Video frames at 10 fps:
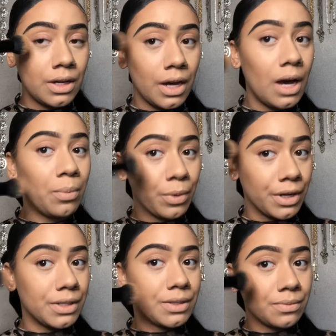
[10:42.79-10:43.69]

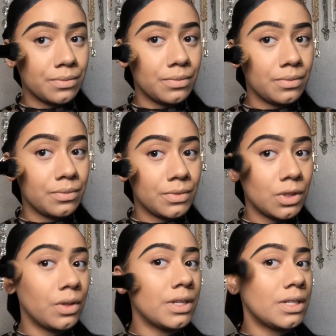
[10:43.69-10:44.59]
upwards. So
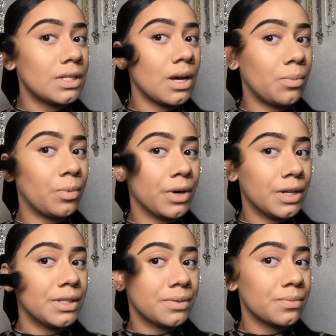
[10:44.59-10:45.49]
this is upwards.